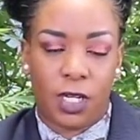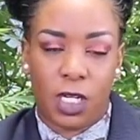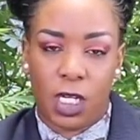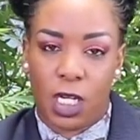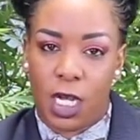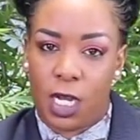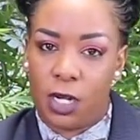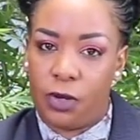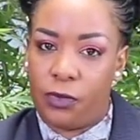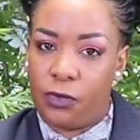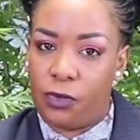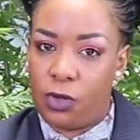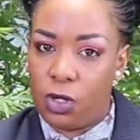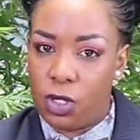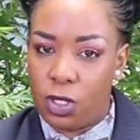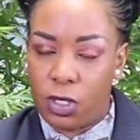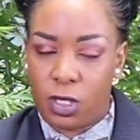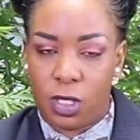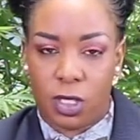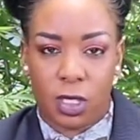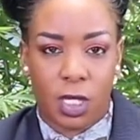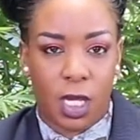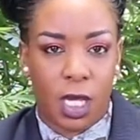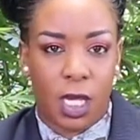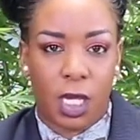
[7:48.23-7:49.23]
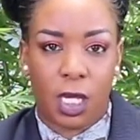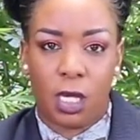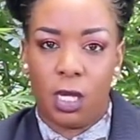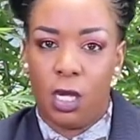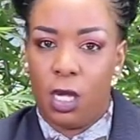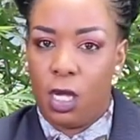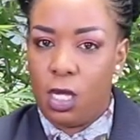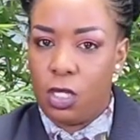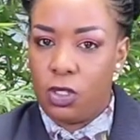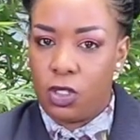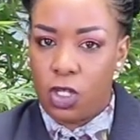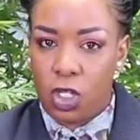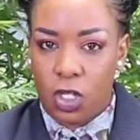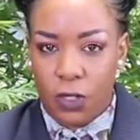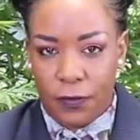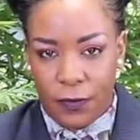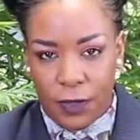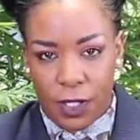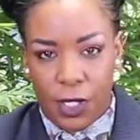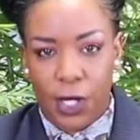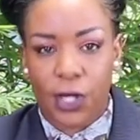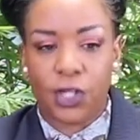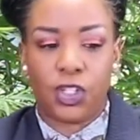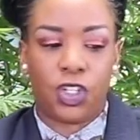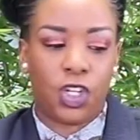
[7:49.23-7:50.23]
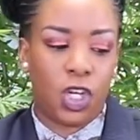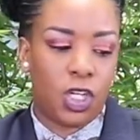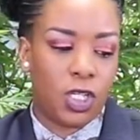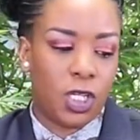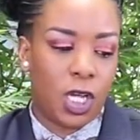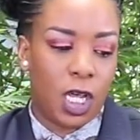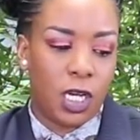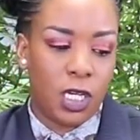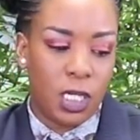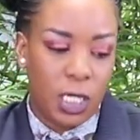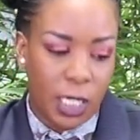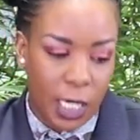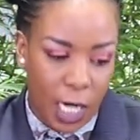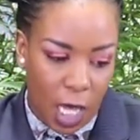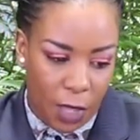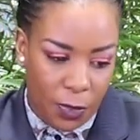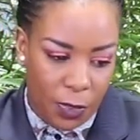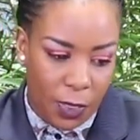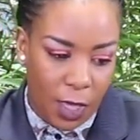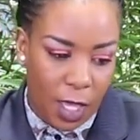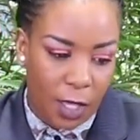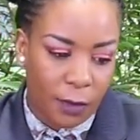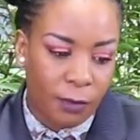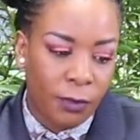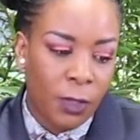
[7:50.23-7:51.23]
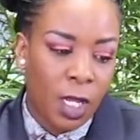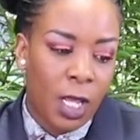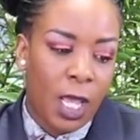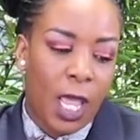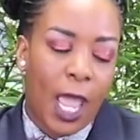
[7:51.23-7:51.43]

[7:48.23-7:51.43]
any kind of nursing certification, nothing.